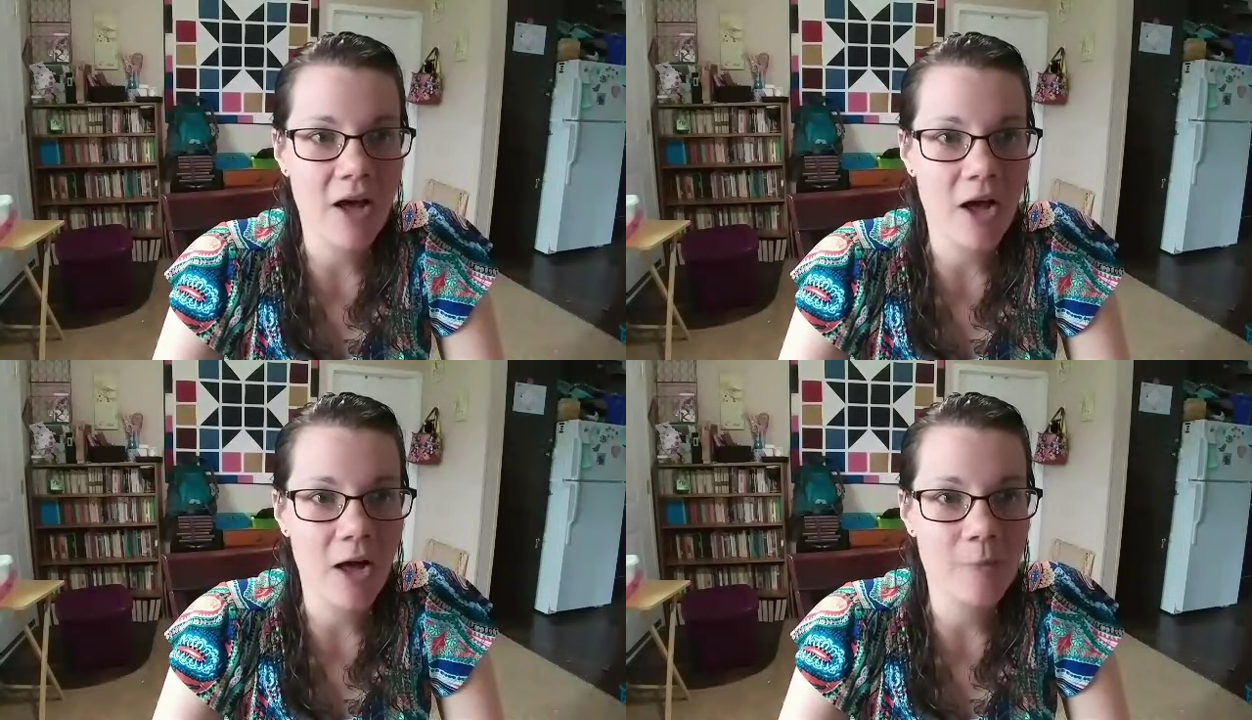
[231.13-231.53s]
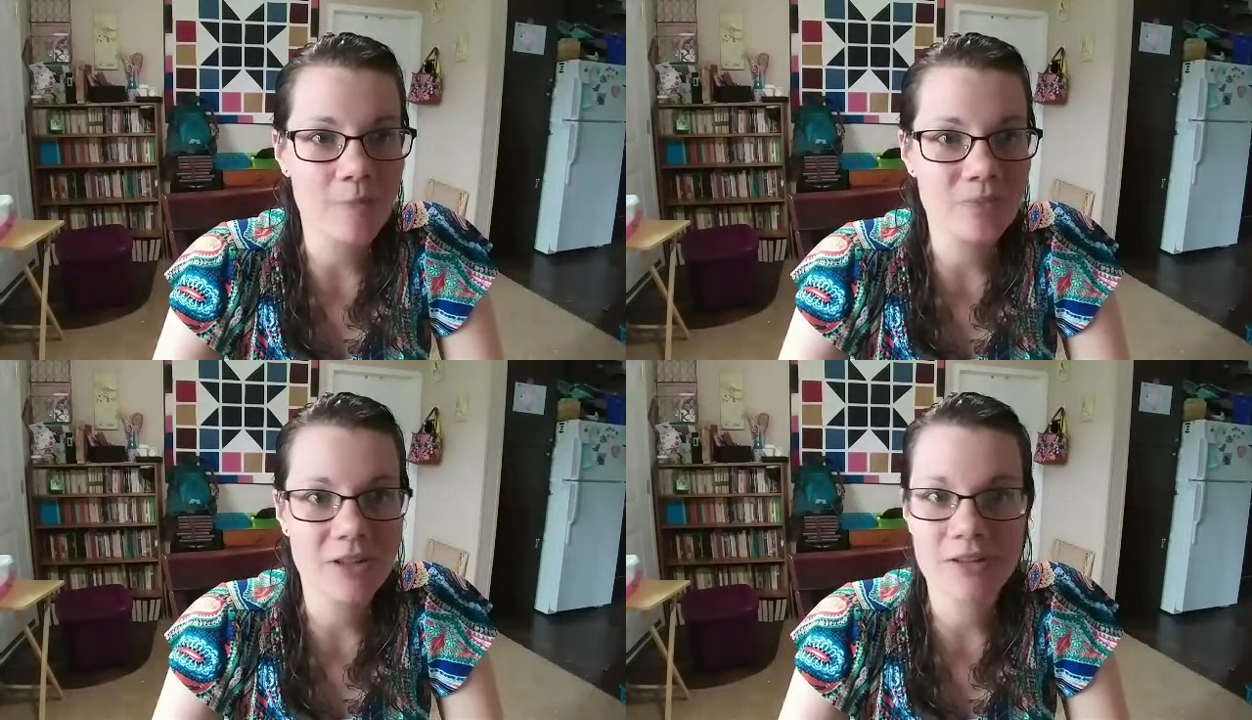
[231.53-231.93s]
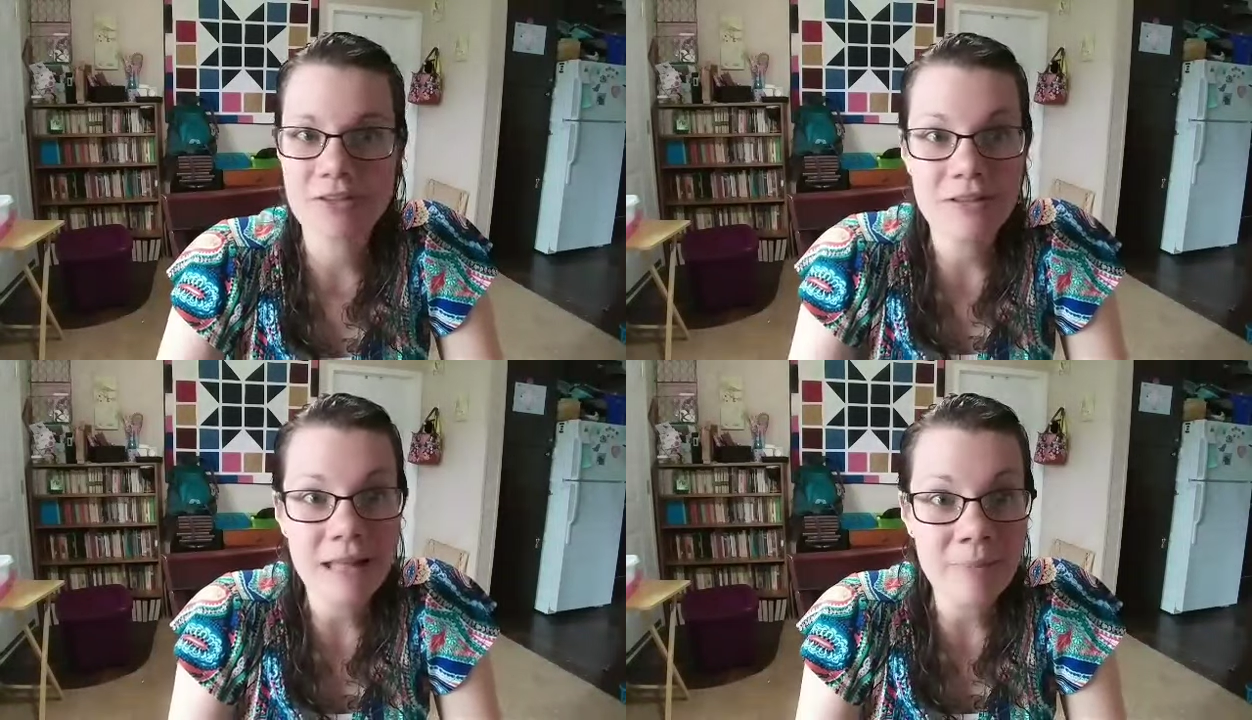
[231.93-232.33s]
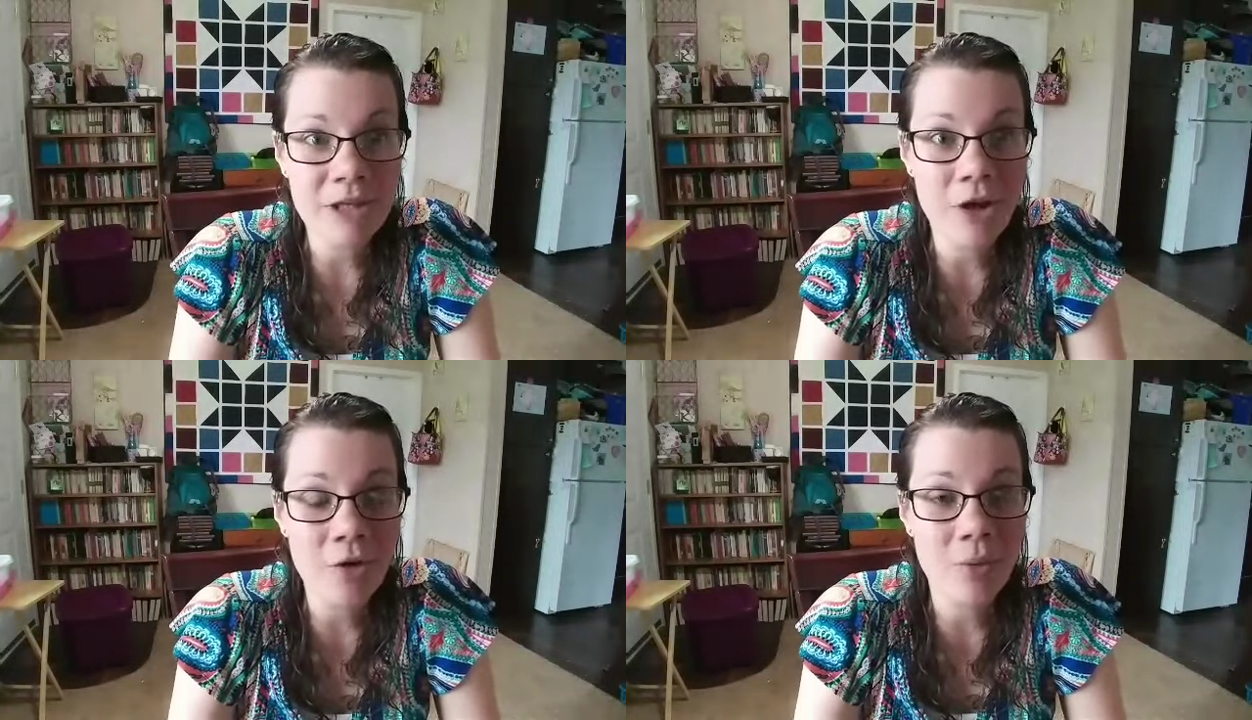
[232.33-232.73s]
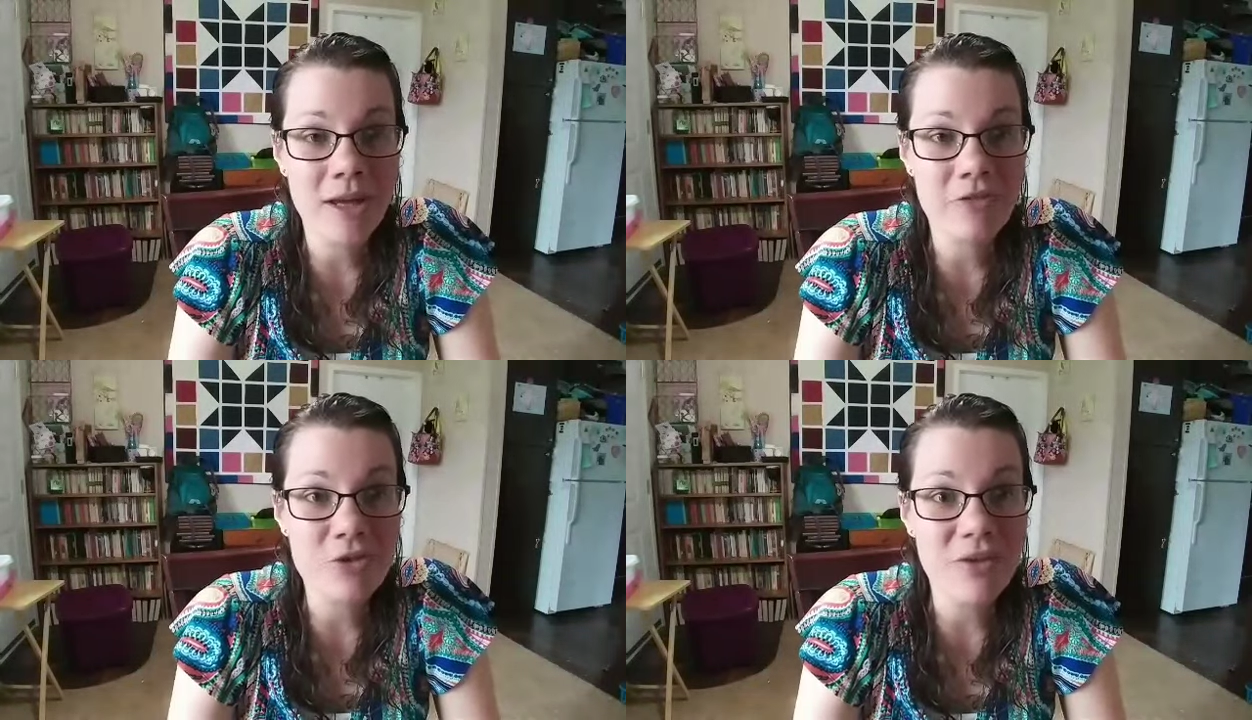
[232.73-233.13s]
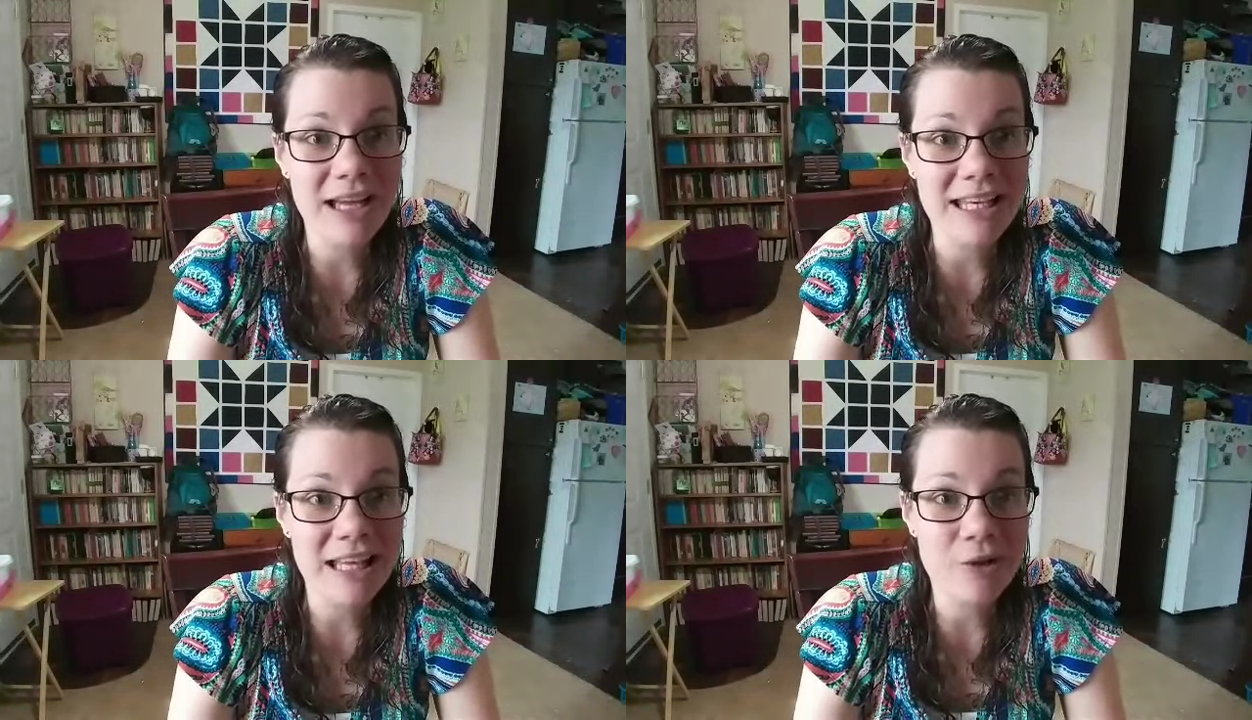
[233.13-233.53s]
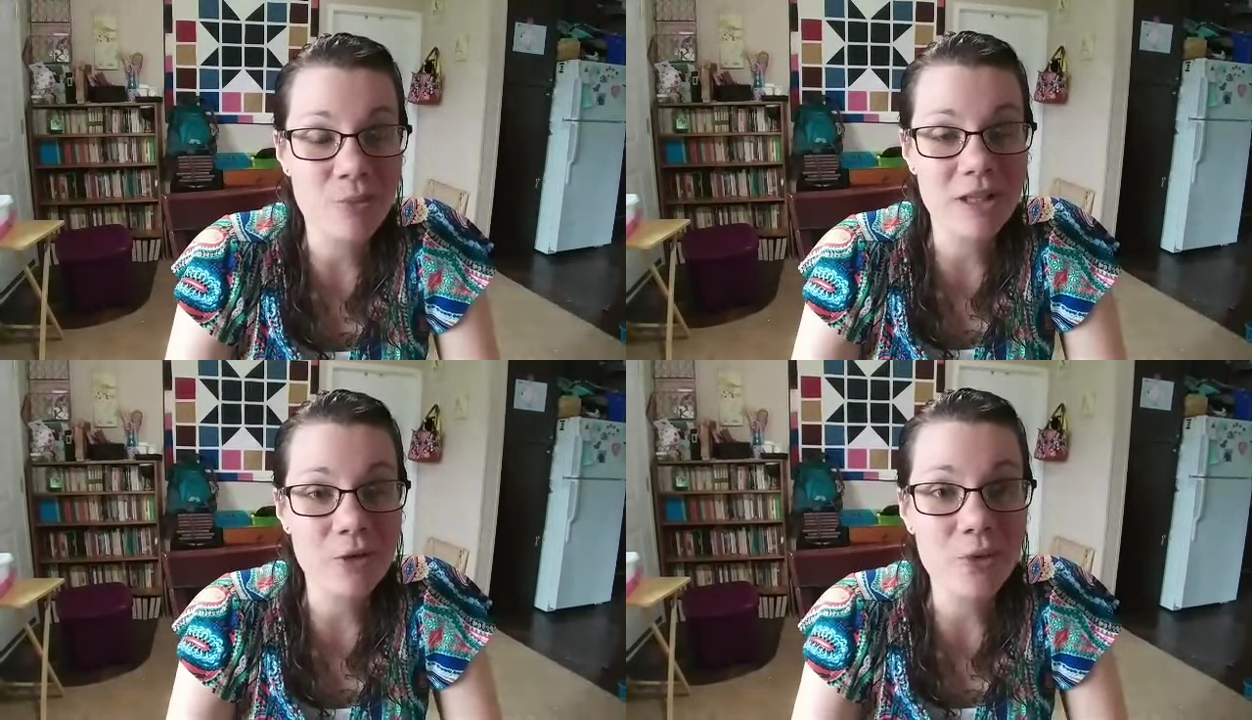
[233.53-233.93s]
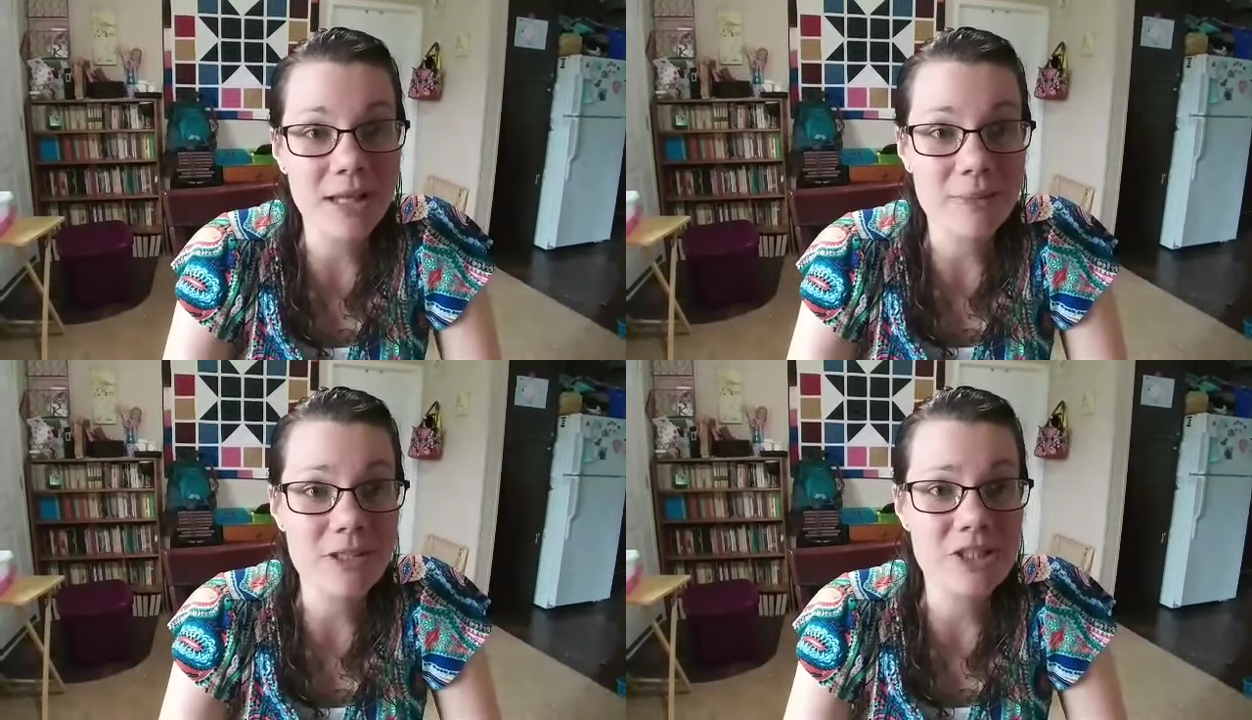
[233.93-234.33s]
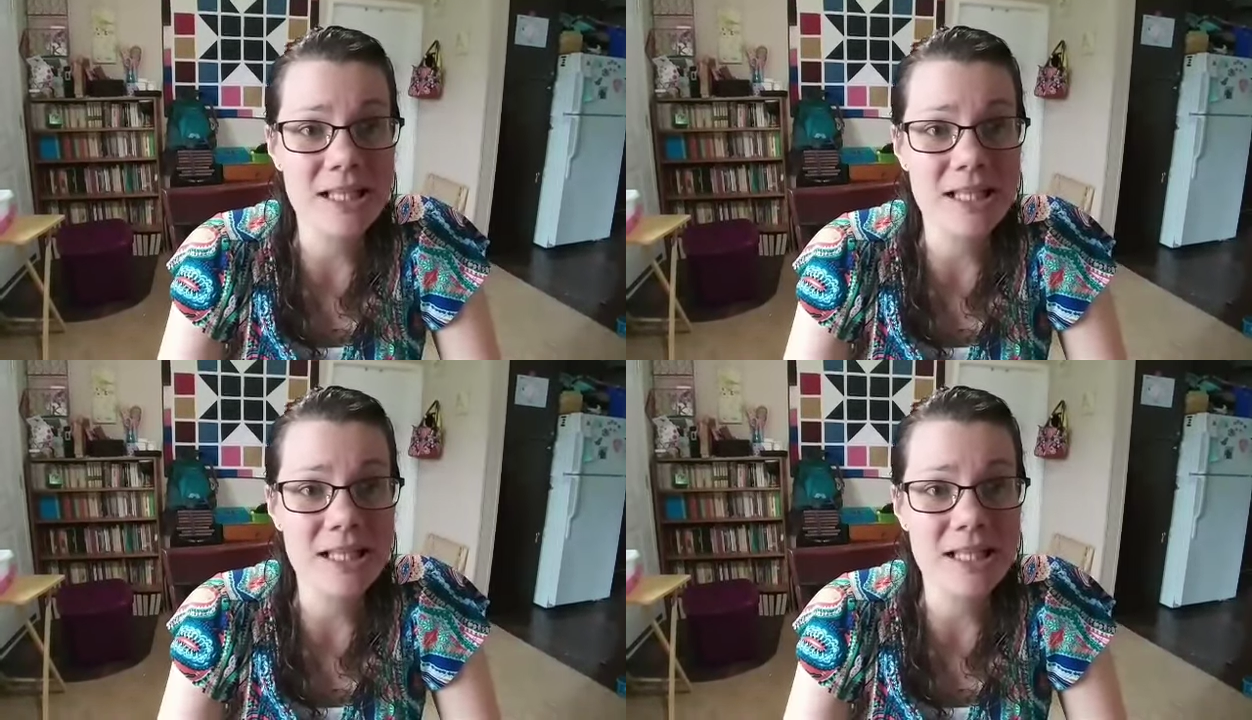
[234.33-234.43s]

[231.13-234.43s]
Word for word: Um, let me know if you find any really cool images.